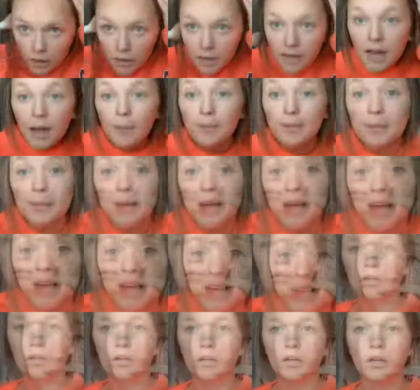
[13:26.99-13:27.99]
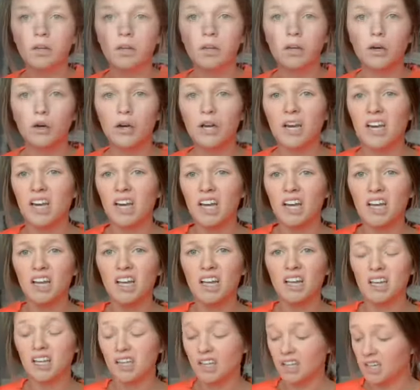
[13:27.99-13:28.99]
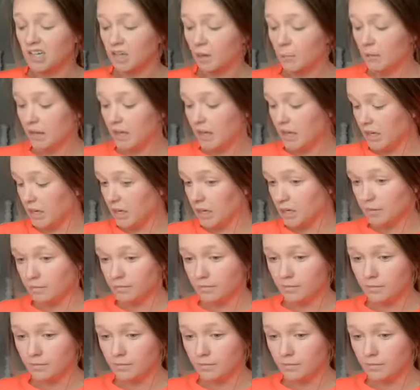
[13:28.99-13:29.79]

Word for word: And I'll be back. Okay, I'm back.